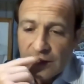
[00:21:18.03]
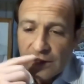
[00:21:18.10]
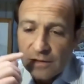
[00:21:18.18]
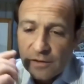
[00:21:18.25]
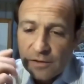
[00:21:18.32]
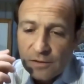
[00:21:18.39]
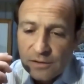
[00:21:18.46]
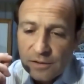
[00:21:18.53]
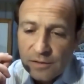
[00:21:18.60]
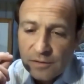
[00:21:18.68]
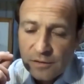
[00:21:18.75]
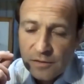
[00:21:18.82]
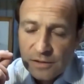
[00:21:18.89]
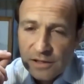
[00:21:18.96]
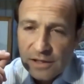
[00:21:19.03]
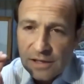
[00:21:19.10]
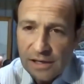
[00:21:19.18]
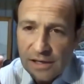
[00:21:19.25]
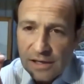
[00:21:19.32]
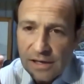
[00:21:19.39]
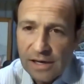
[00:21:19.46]
like there's a
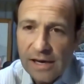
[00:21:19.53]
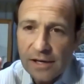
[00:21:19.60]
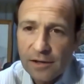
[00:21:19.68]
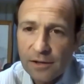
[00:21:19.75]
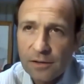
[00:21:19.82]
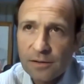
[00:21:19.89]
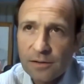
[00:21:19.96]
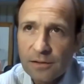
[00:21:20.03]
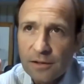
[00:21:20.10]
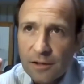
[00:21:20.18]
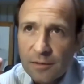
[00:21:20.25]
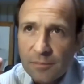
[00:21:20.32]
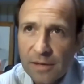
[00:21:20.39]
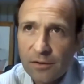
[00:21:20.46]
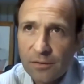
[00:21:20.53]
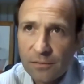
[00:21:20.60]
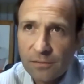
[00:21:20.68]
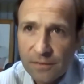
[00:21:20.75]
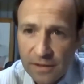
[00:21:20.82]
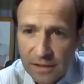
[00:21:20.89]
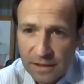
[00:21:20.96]
higher amount
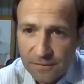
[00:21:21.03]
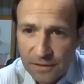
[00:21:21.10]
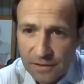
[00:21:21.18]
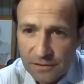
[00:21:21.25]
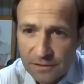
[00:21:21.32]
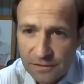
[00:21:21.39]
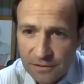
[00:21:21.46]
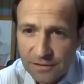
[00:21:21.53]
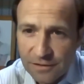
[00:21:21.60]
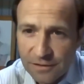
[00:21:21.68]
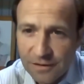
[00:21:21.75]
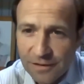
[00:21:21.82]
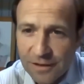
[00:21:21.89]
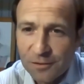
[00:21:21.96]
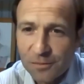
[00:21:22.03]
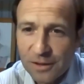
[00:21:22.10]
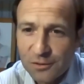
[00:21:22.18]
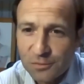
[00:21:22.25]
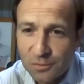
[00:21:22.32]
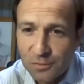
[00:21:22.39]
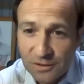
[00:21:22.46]
of confidence that
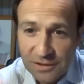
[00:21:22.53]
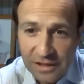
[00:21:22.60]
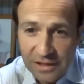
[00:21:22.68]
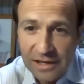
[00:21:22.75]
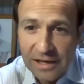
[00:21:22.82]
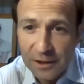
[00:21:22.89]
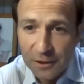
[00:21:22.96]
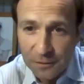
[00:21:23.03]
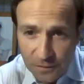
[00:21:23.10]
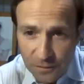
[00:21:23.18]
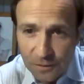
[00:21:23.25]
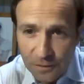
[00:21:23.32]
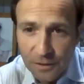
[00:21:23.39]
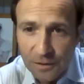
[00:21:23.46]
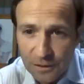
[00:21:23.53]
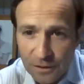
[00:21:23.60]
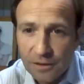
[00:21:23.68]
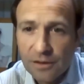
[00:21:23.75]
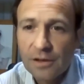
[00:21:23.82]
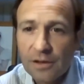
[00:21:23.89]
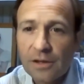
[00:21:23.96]
rates will stay higher for
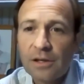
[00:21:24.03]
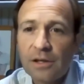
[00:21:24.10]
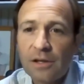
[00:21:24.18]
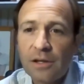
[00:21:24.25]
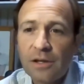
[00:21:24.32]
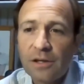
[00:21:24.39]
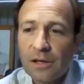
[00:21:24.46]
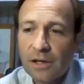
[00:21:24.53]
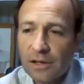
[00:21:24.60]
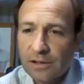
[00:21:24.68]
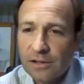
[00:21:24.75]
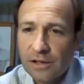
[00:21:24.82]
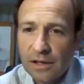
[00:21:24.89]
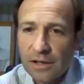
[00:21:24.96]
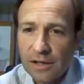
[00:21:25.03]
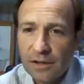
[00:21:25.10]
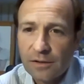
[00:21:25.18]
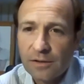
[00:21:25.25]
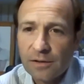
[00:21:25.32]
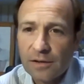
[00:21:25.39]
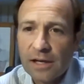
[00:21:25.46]
longer
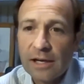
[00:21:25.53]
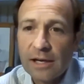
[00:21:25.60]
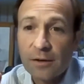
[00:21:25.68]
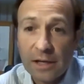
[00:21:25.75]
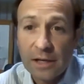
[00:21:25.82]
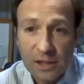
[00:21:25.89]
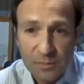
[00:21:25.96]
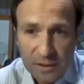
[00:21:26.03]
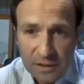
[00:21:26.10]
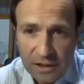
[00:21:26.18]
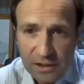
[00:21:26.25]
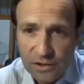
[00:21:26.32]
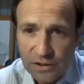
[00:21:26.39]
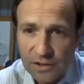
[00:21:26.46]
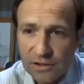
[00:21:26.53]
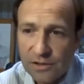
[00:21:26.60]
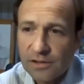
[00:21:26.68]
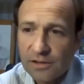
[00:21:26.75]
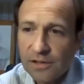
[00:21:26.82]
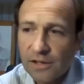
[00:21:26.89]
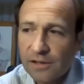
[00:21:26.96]
today, or a higher expectation, I
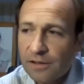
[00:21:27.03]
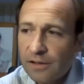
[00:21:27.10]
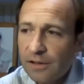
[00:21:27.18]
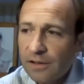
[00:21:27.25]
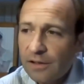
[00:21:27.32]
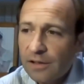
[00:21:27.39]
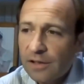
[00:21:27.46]
should say.